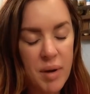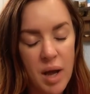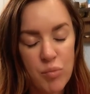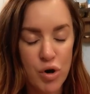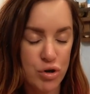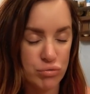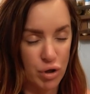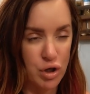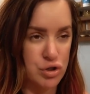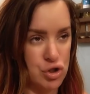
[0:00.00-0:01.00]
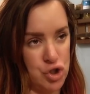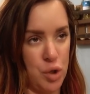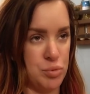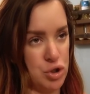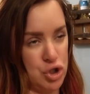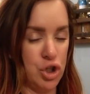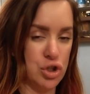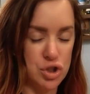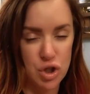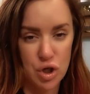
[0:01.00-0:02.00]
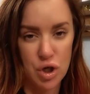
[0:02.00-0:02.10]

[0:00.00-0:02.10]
babe, what do you think? It's just chips and cheese.